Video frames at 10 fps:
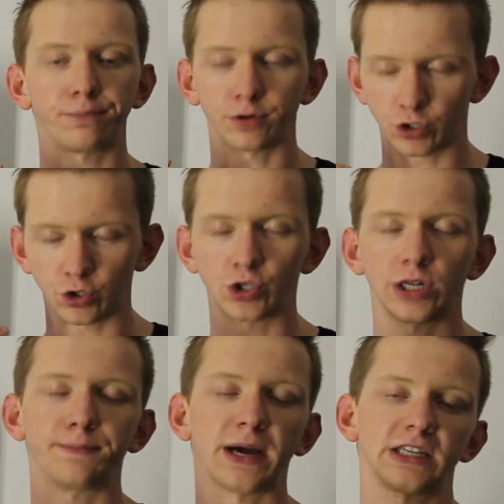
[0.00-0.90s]

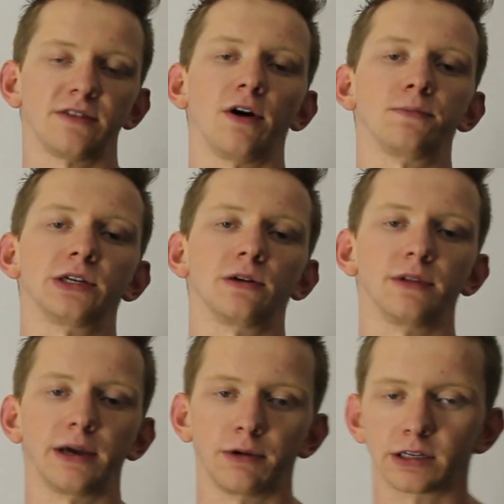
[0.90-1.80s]
usually passive
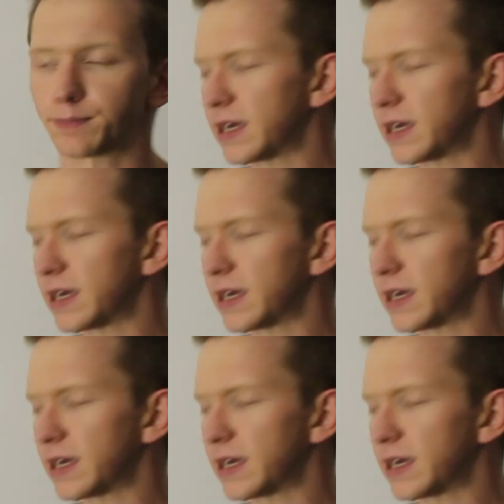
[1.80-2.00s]
optical networks.